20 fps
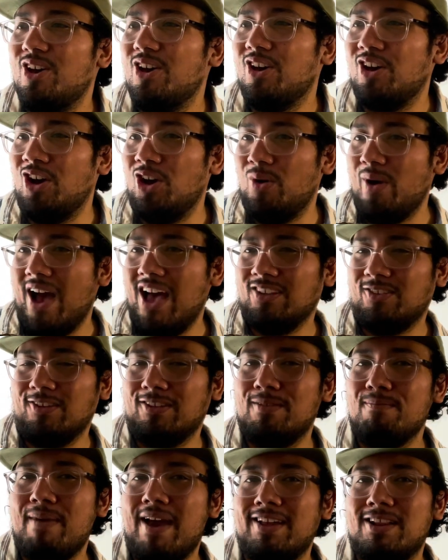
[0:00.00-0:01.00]
Who asked this
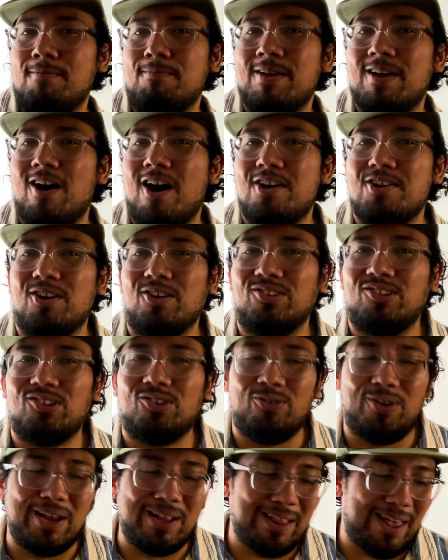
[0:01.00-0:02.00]
man to be on our
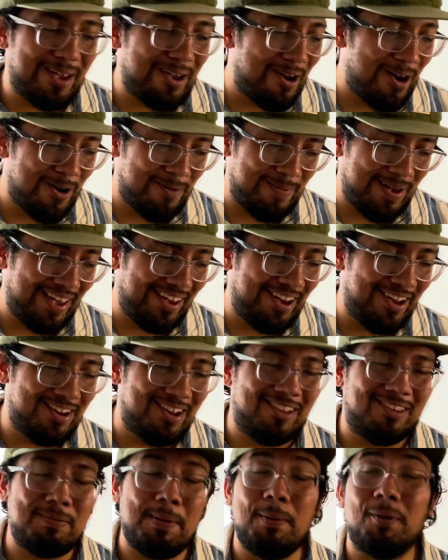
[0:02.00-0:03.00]
screen? Like, oh my
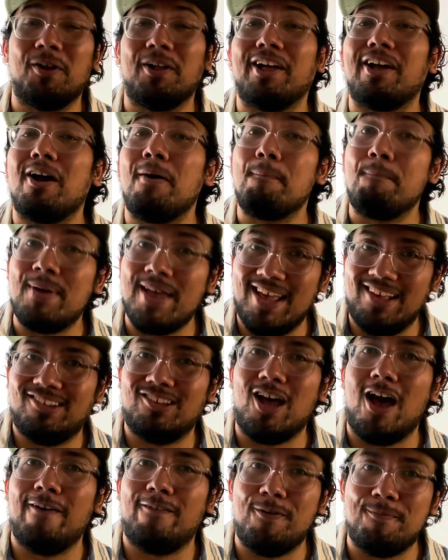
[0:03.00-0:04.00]
goodness, people are, like, pissed
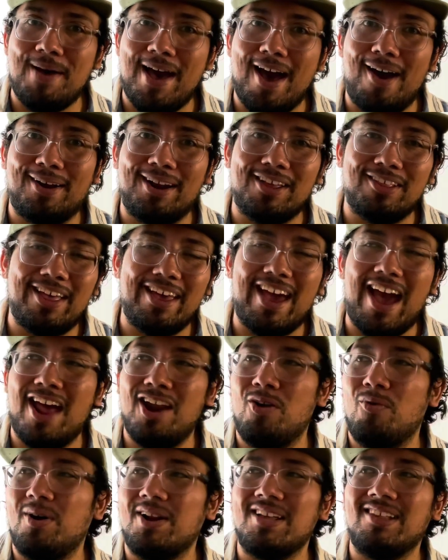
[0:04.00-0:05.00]
off about it. Like, I
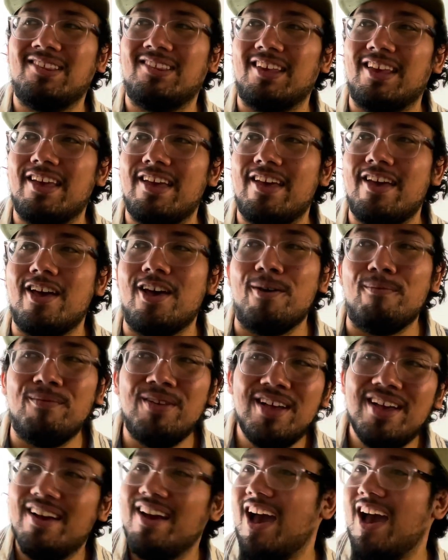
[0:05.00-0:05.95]
don't want to see him.